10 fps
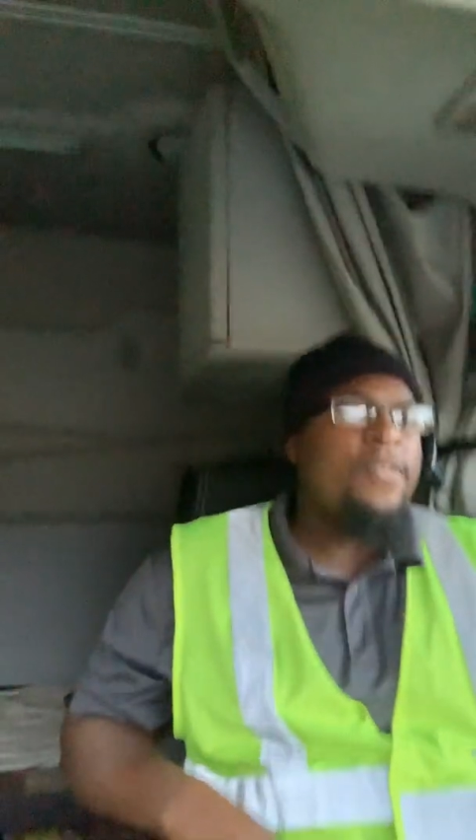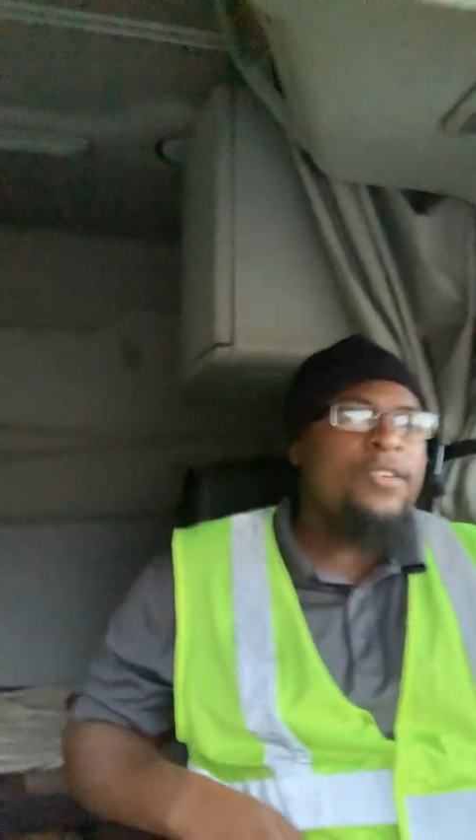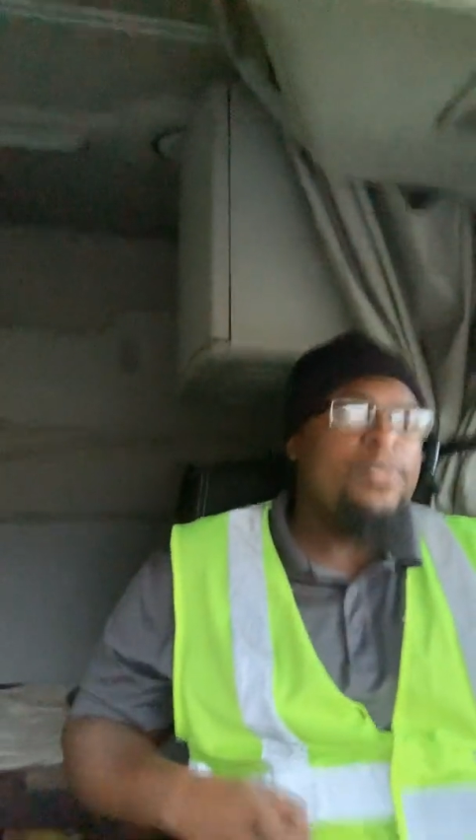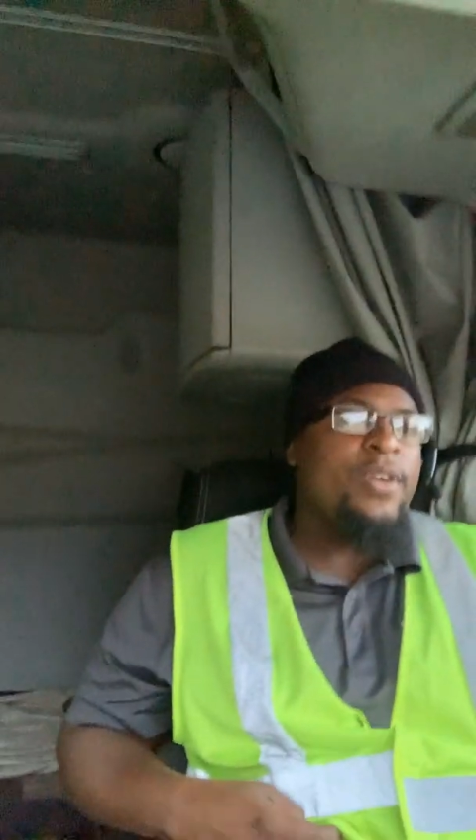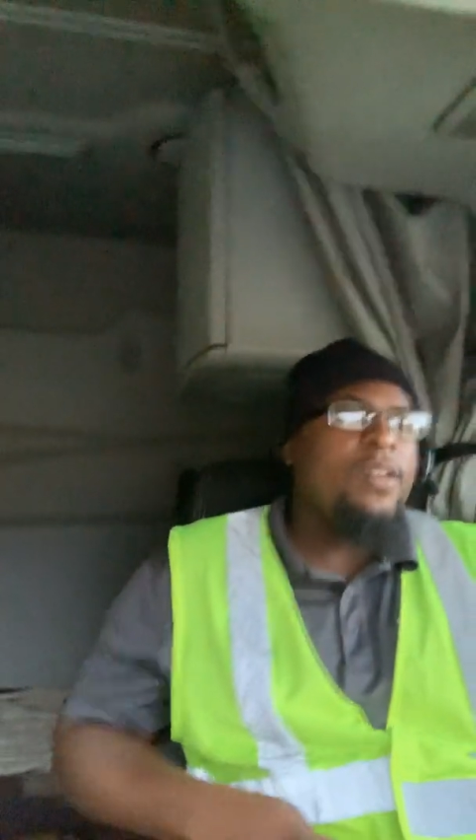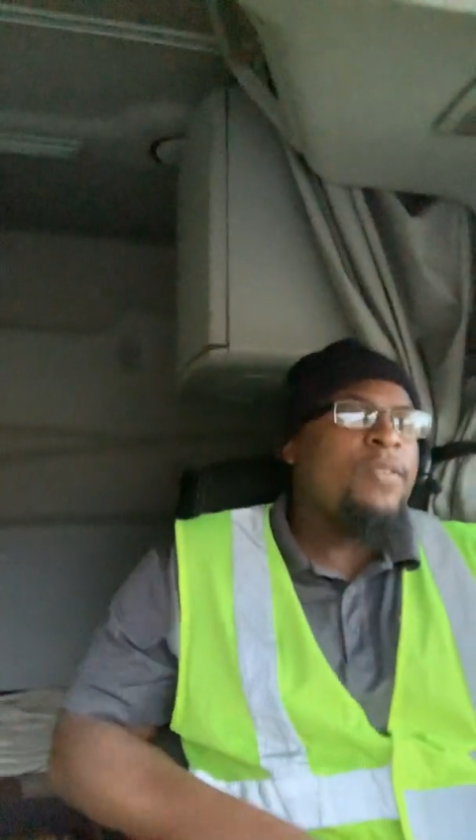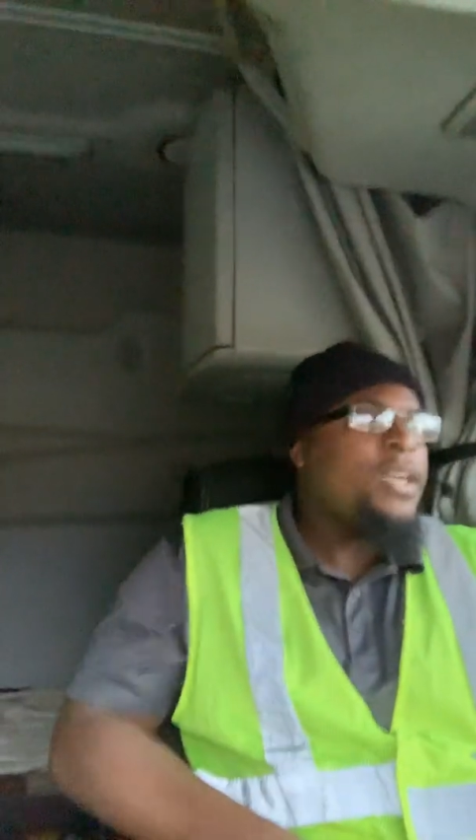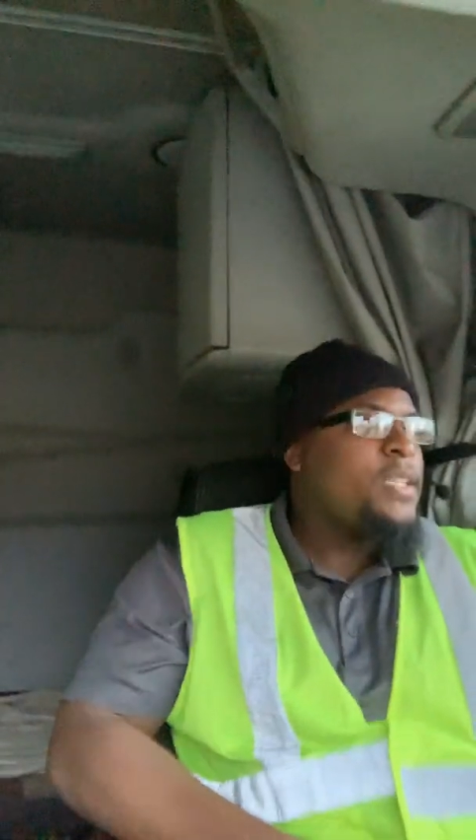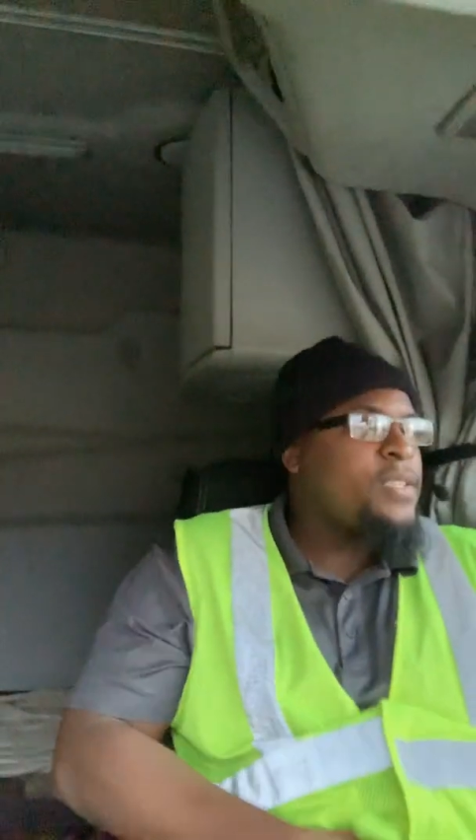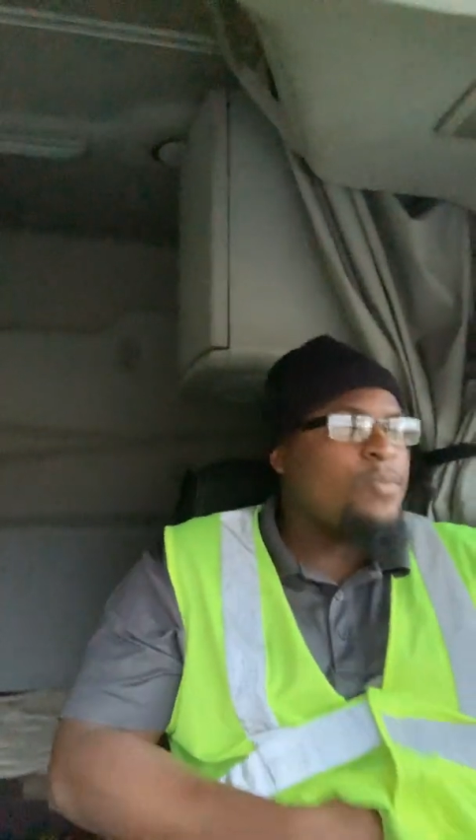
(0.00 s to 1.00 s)
first week of
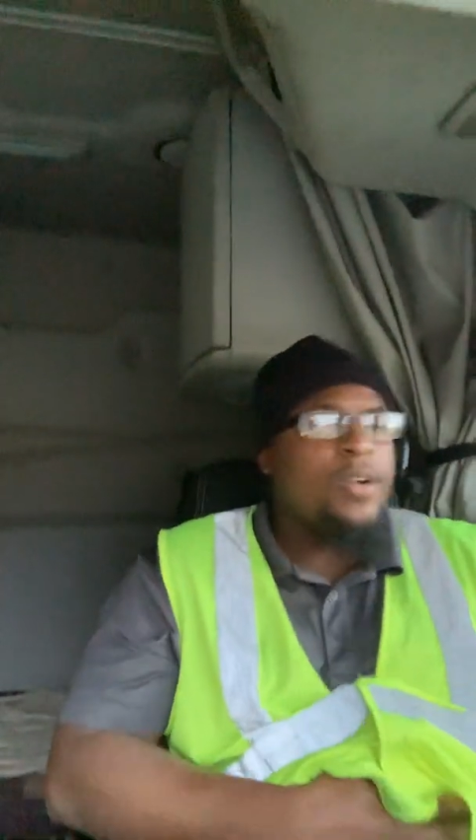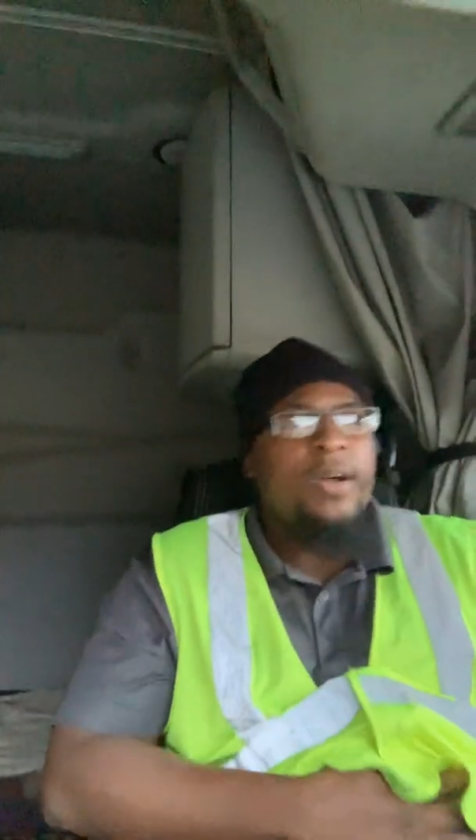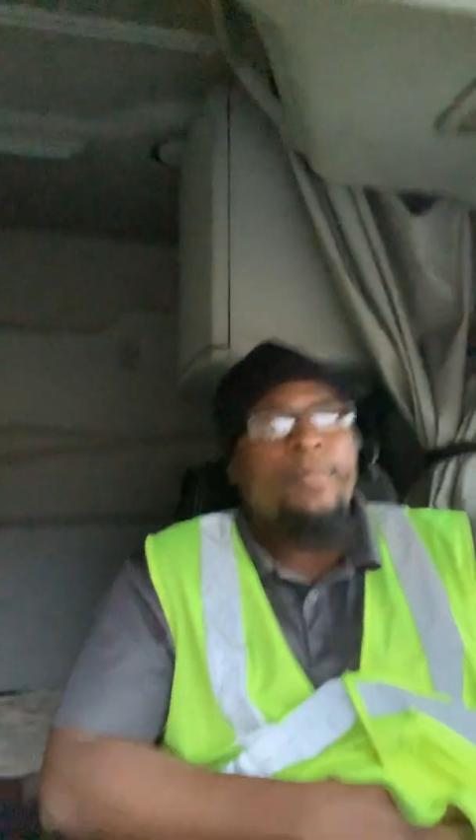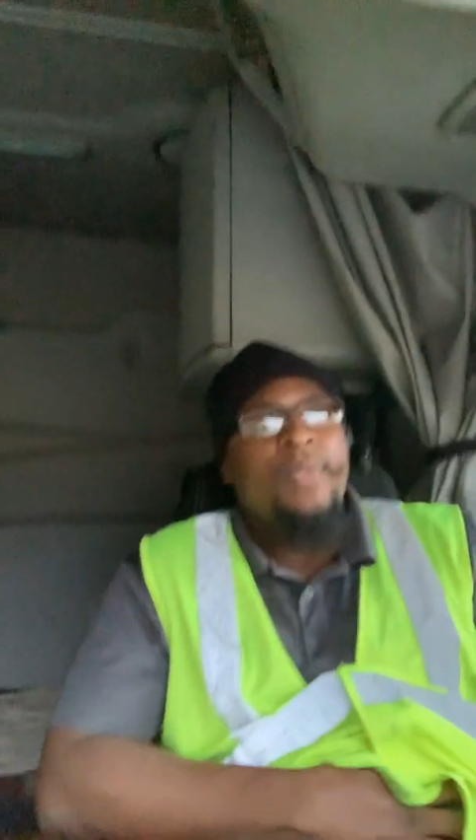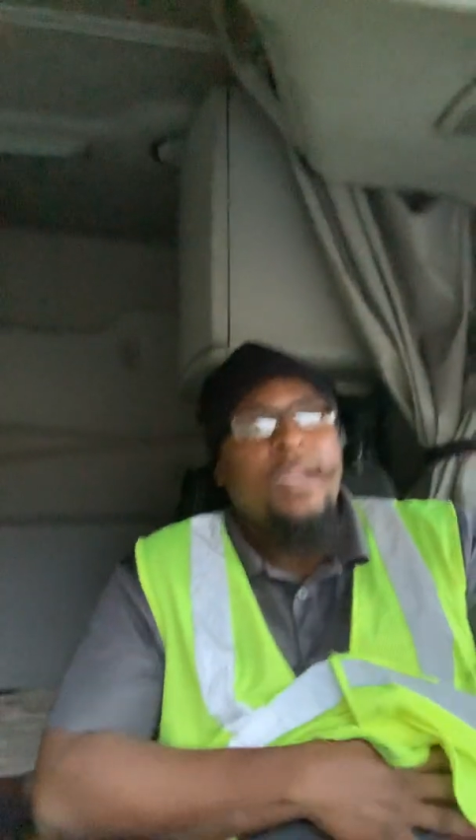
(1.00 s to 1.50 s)
running this run.